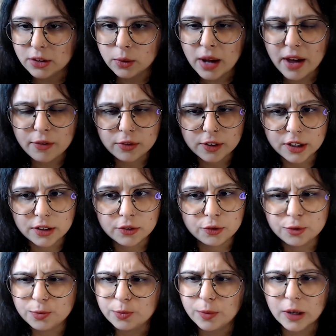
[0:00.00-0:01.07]
I don't have like,
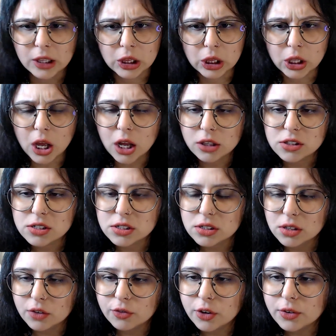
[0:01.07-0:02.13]
a lot
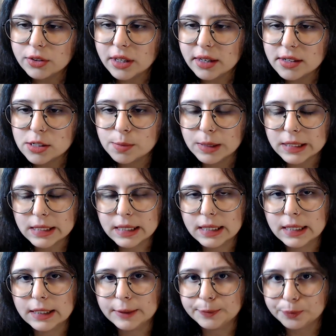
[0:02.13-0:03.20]
of context, but
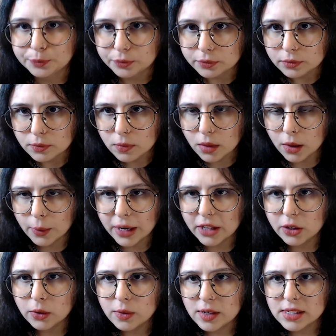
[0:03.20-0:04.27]
what I
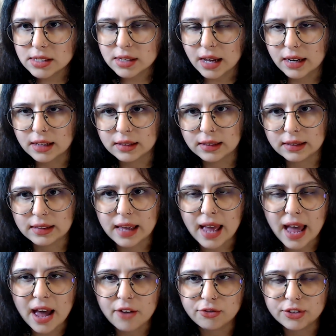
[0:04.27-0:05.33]
know is kind of like they
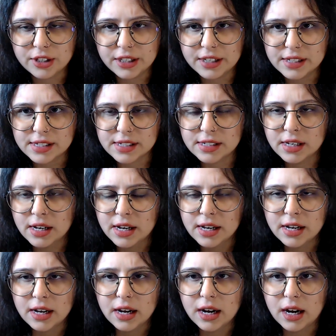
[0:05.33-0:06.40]
have this
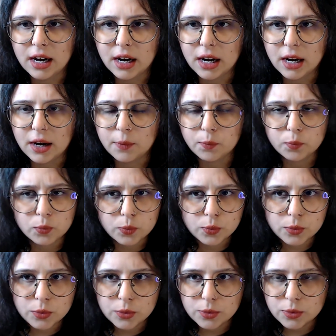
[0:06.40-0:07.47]
uh,
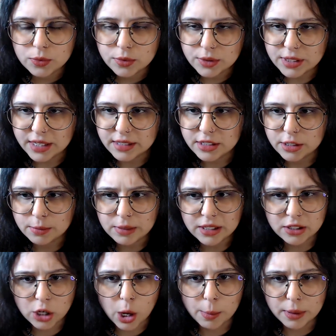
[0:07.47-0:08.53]

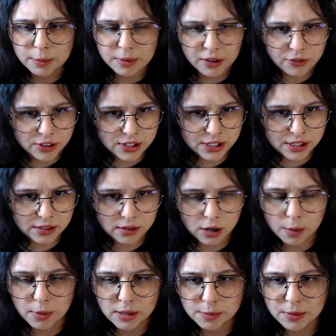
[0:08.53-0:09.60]
Tendermint Comet
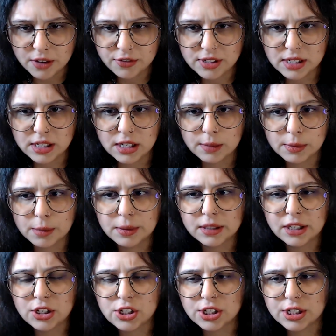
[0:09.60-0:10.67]
BFT
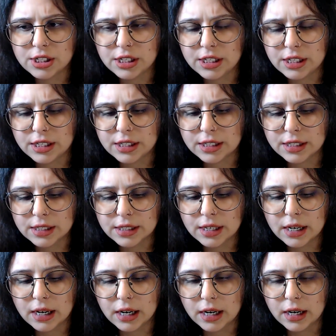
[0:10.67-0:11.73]
implementation in
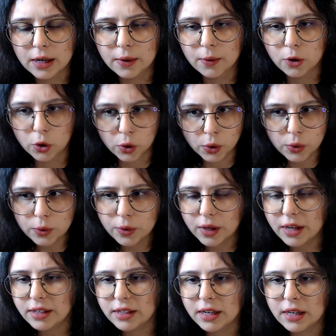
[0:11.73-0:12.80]
Go,
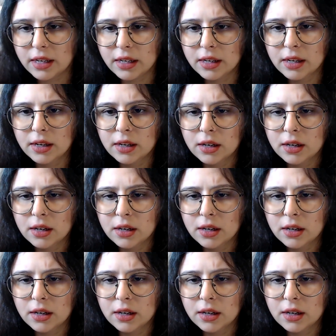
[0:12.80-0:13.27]
and